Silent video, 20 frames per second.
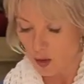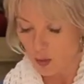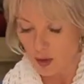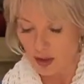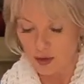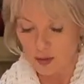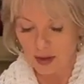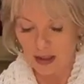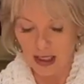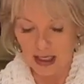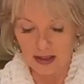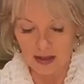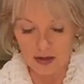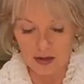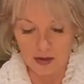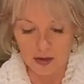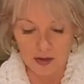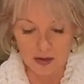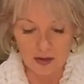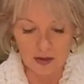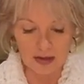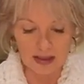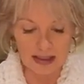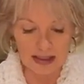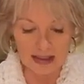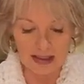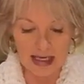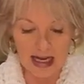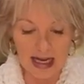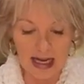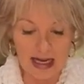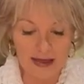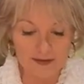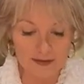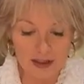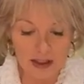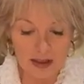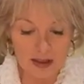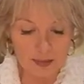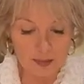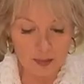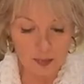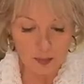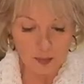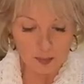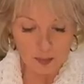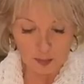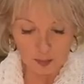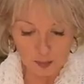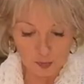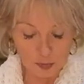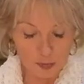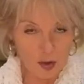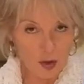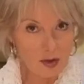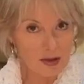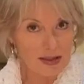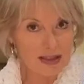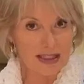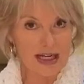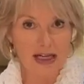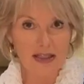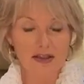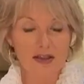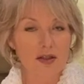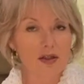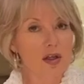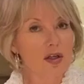What we're going to do is, I've just rolled it out.